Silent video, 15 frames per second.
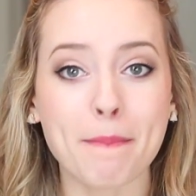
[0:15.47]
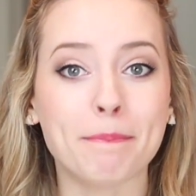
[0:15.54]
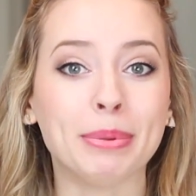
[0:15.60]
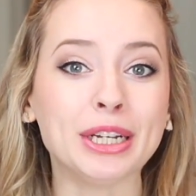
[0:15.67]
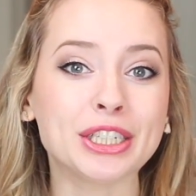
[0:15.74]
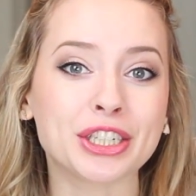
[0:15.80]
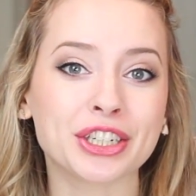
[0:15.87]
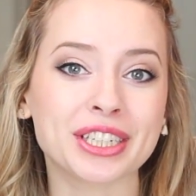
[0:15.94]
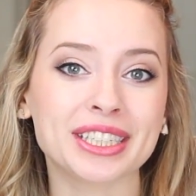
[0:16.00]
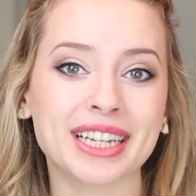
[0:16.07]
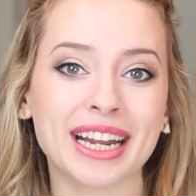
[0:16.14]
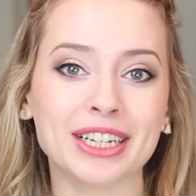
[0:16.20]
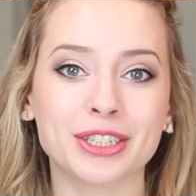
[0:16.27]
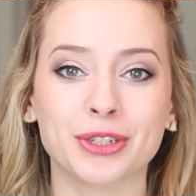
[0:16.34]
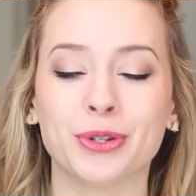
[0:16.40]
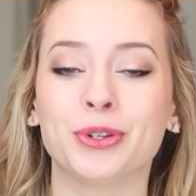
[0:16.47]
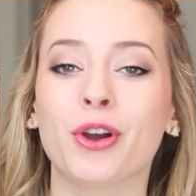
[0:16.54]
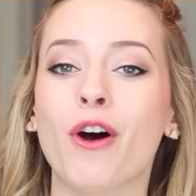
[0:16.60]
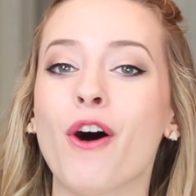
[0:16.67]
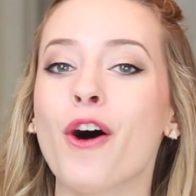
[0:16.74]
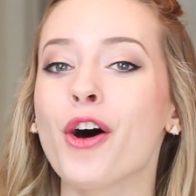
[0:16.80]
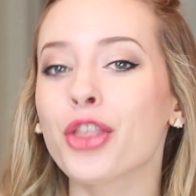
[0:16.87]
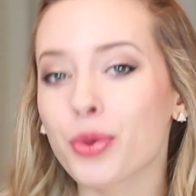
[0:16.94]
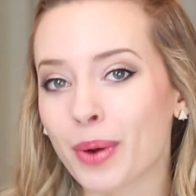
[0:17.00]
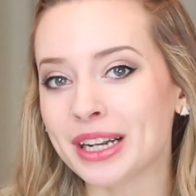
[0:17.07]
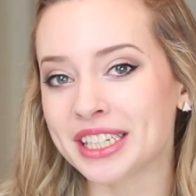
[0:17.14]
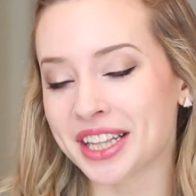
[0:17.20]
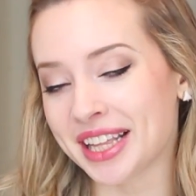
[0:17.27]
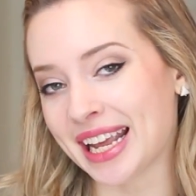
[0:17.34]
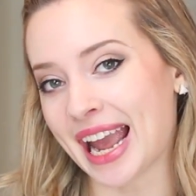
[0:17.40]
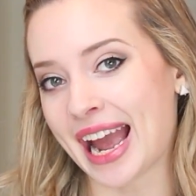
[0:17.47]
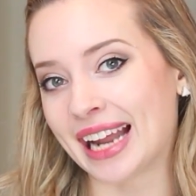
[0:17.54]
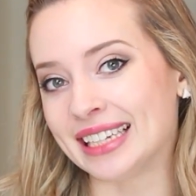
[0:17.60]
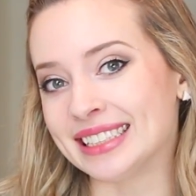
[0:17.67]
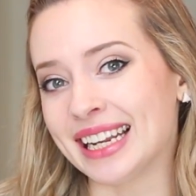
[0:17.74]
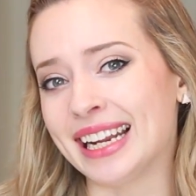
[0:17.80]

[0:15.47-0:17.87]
Be sure to stay tuned all the way to the end